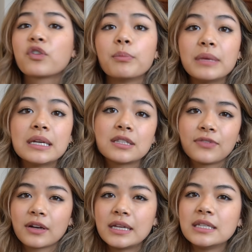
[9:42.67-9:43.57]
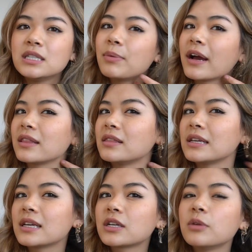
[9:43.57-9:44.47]
For me, it's very easy, but I
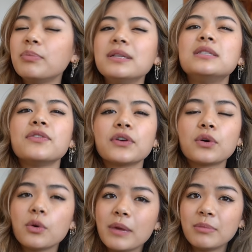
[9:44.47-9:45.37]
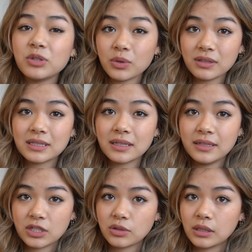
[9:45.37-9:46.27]
think it could be difficult maybe to at least
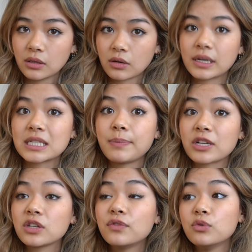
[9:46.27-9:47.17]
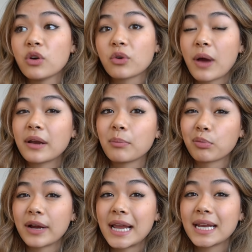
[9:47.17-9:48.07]
initially learn, especially if you don't know how to
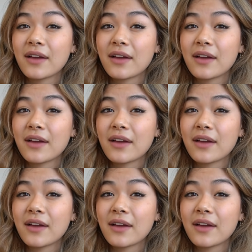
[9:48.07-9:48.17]
braid.